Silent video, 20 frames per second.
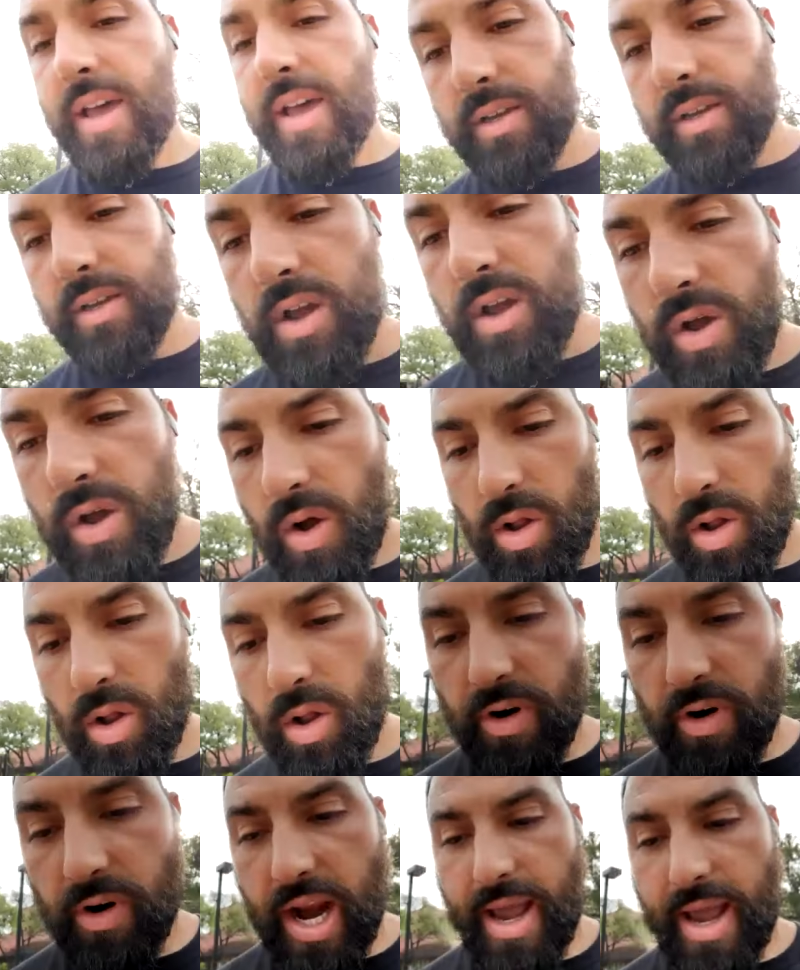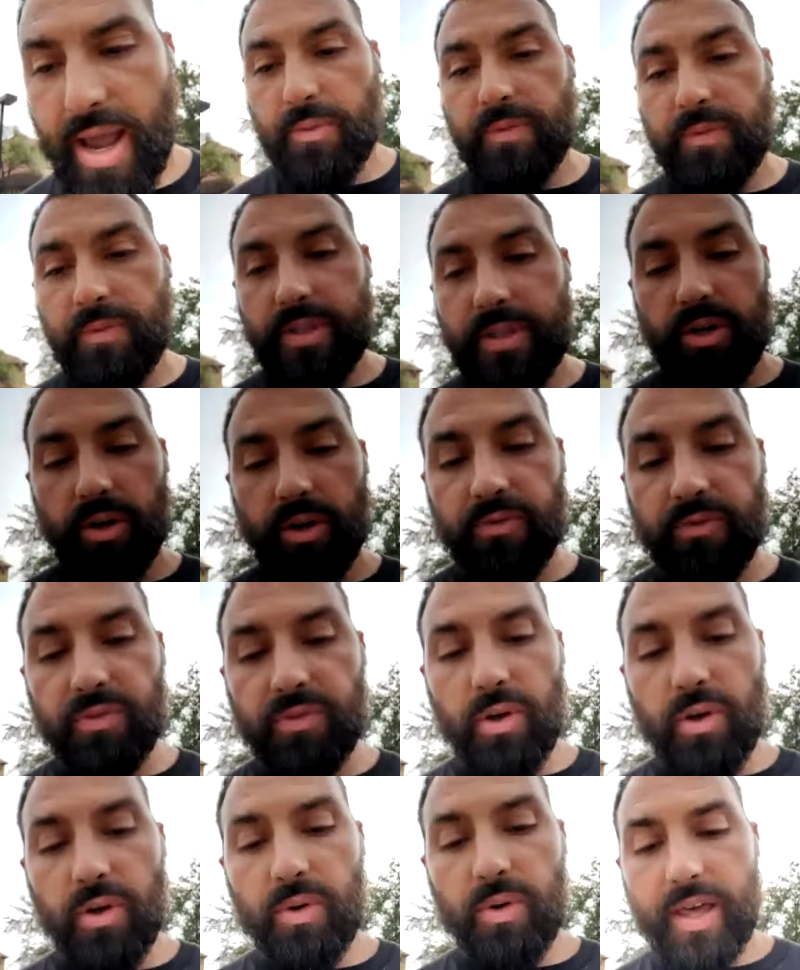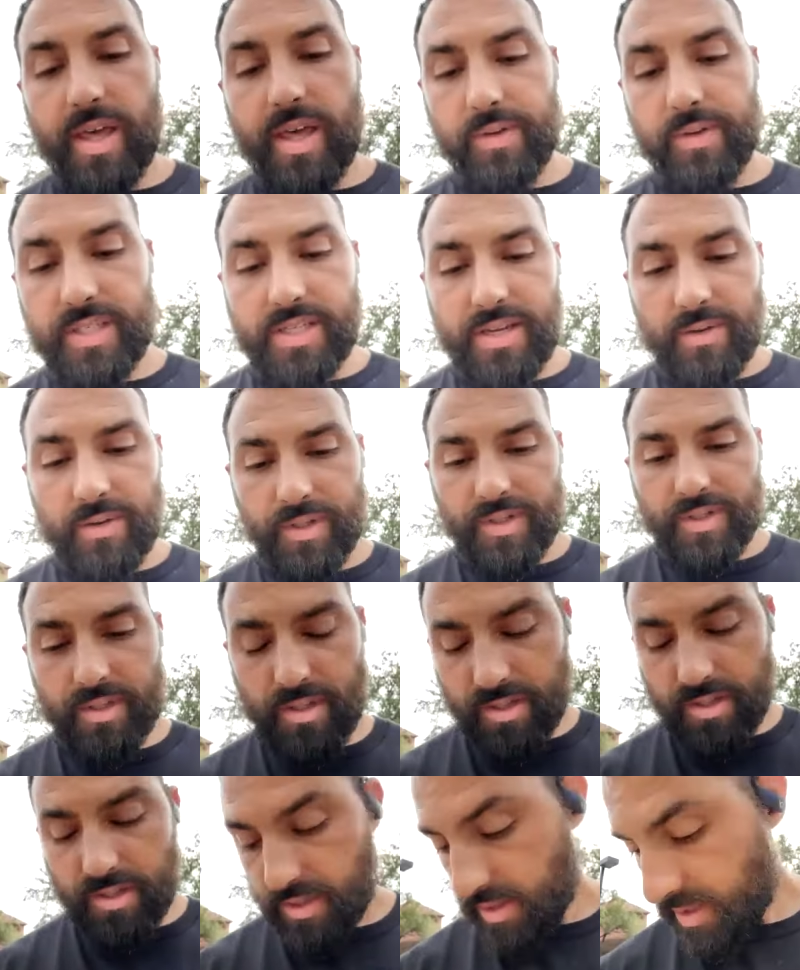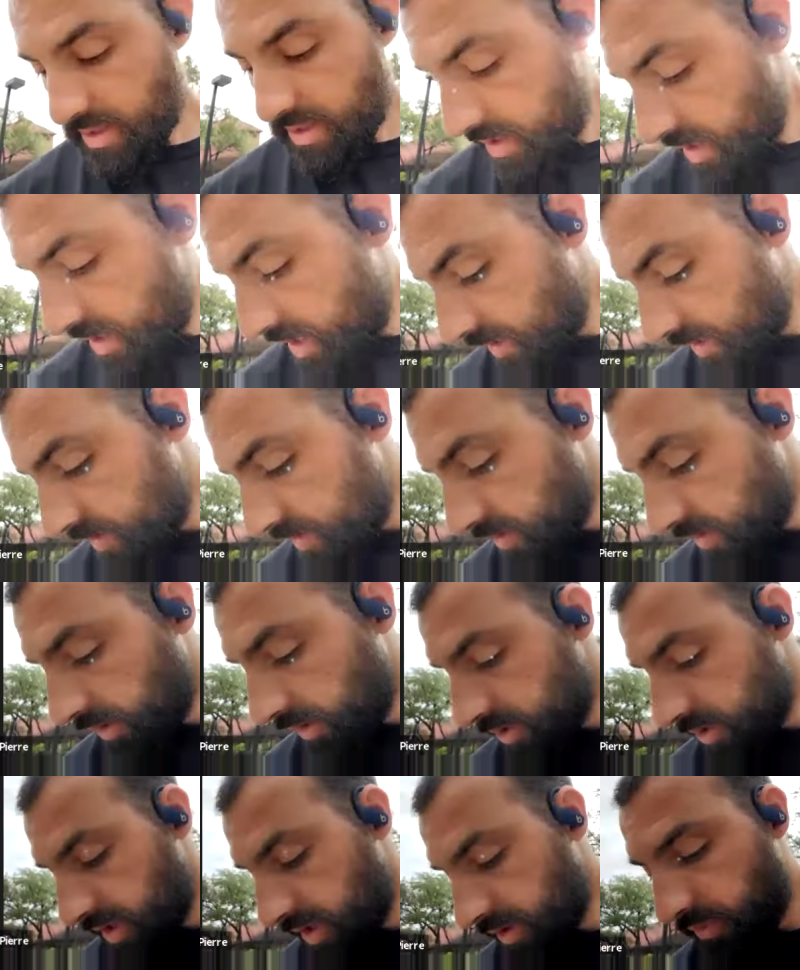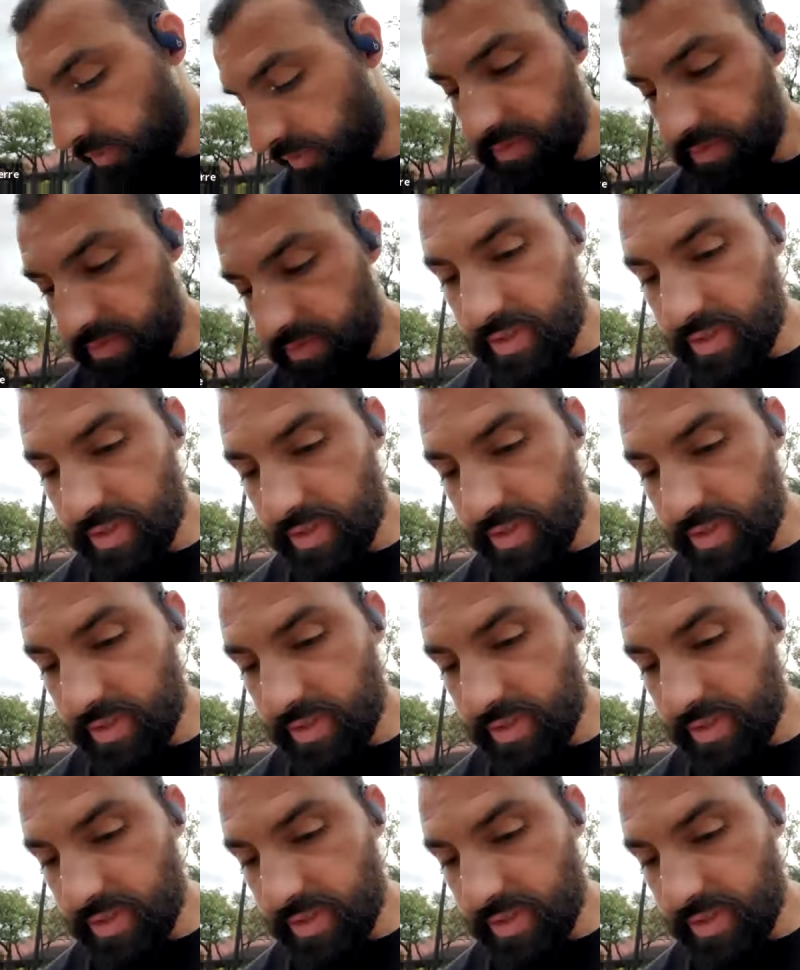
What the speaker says: All of our ab movements are going to flow together in sequence. It's all stuff we've done